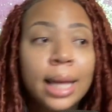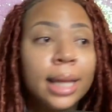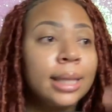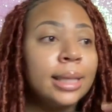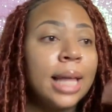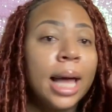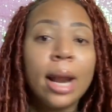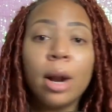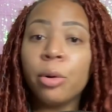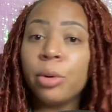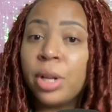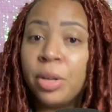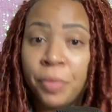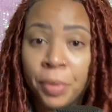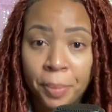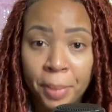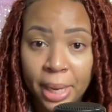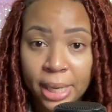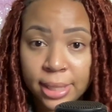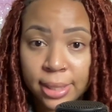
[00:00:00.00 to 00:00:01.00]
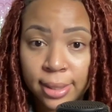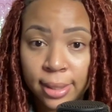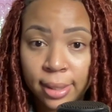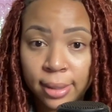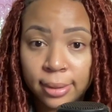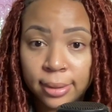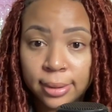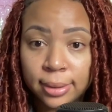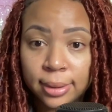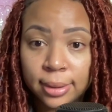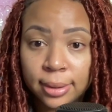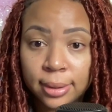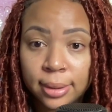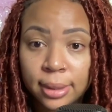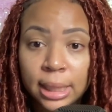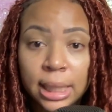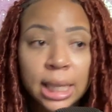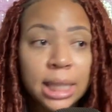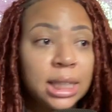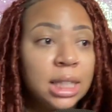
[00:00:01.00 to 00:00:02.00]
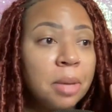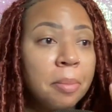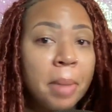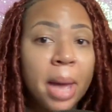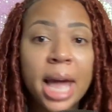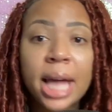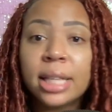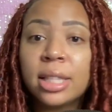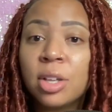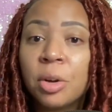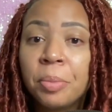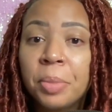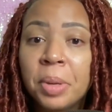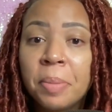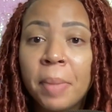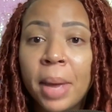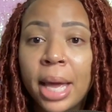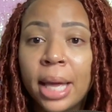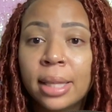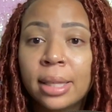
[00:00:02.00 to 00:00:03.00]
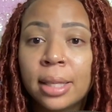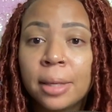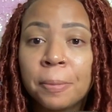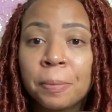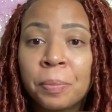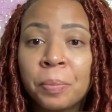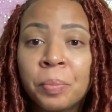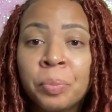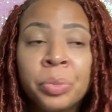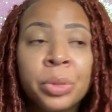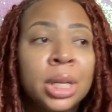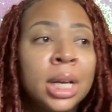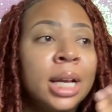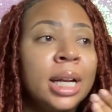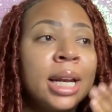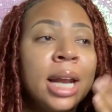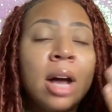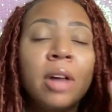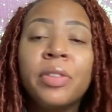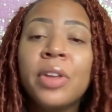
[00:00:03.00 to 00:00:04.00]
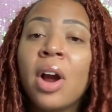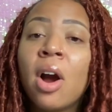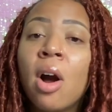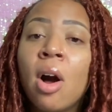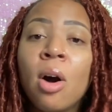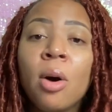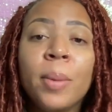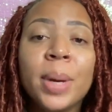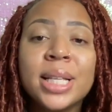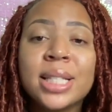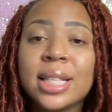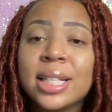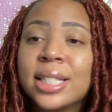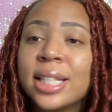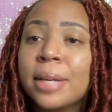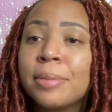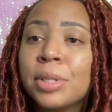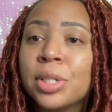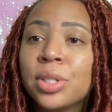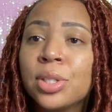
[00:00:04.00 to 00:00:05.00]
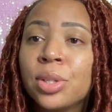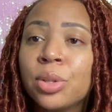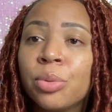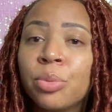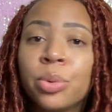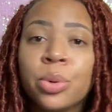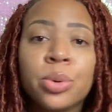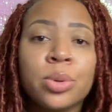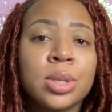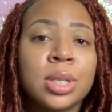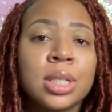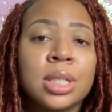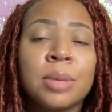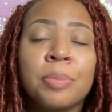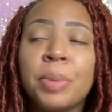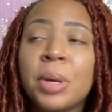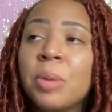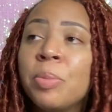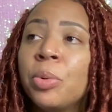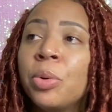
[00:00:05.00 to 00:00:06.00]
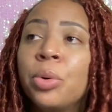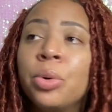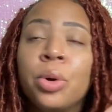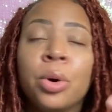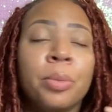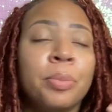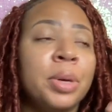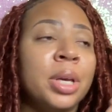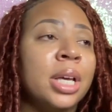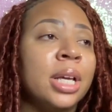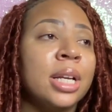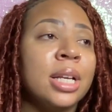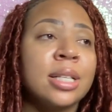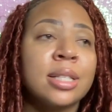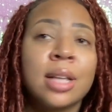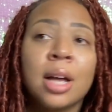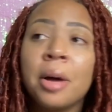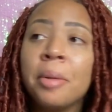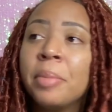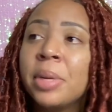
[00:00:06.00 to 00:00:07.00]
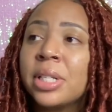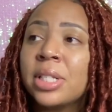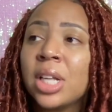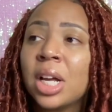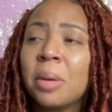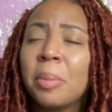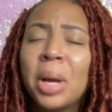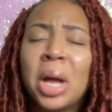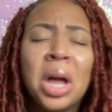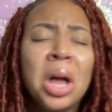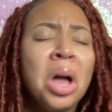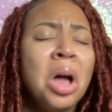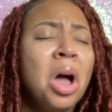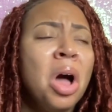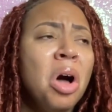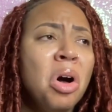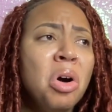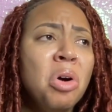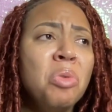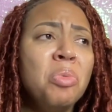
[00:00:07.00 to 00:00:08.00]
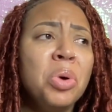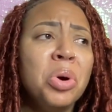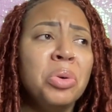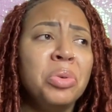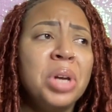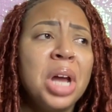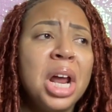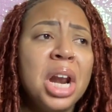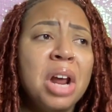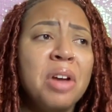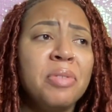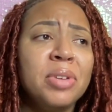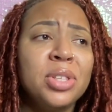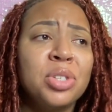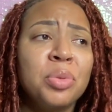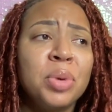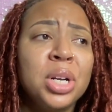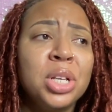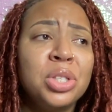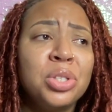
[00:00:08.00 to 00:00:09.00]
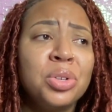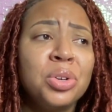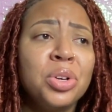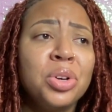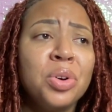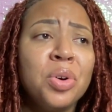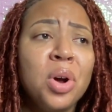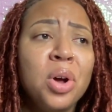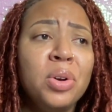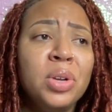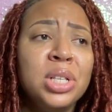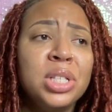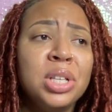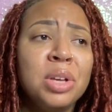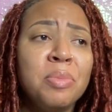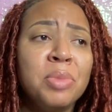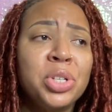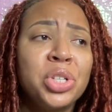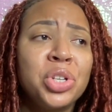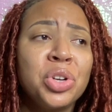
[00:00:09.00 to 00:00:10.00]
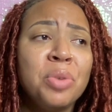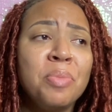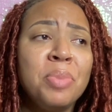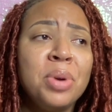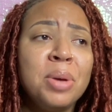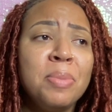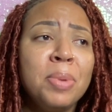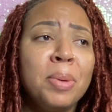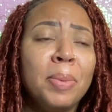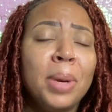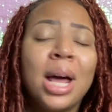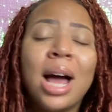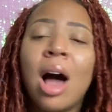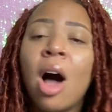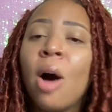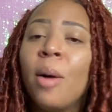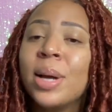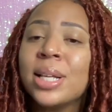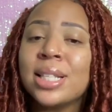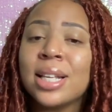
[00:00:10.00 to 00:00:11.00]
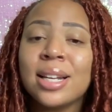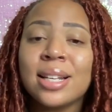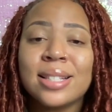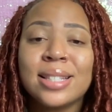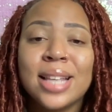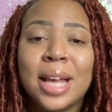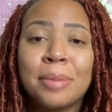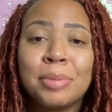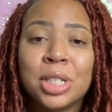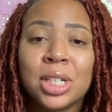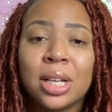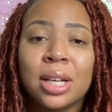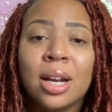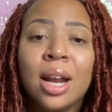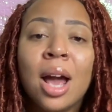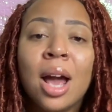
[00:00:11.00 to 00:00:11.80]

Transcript: That don't even make sense. The math don't be mathing. Now, there are always exceptions to the rules because the people who are going to be in these comments talk about, oh, well, not every 22-year-old is immature, blah, blah, blah. Always an exception.